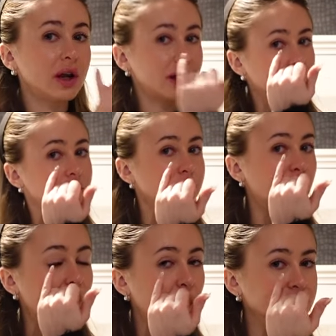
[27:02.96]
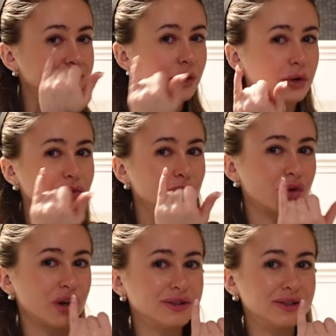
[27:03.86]
like under my eyes it goes all
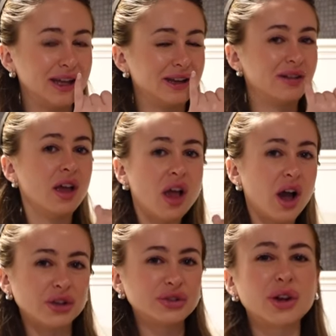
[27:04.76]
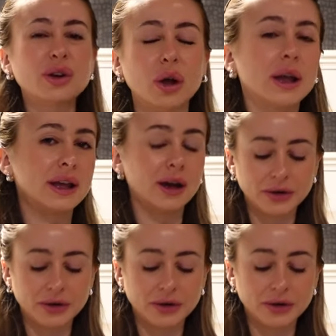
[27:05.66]
crusty and I just don't like it.